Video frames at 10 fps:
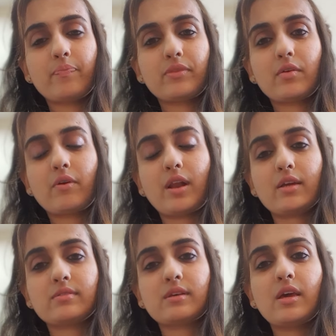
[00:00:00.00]

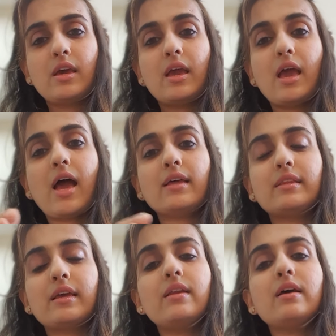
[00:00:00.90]
relax. And
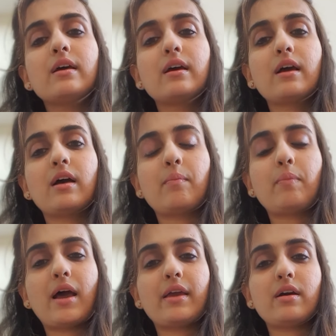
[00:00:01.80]
then apply